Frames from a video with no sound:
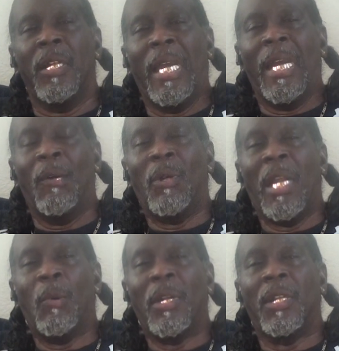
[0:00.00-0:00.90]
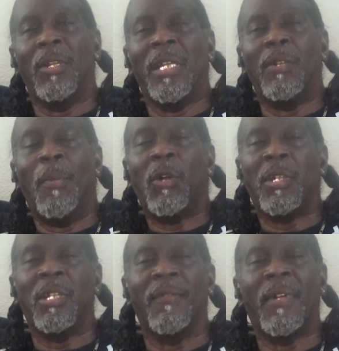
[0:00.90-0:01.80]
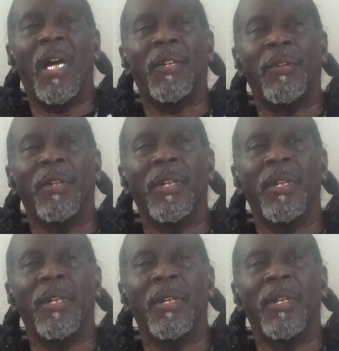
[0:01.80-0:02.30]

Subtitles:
And when they went through these motions of color,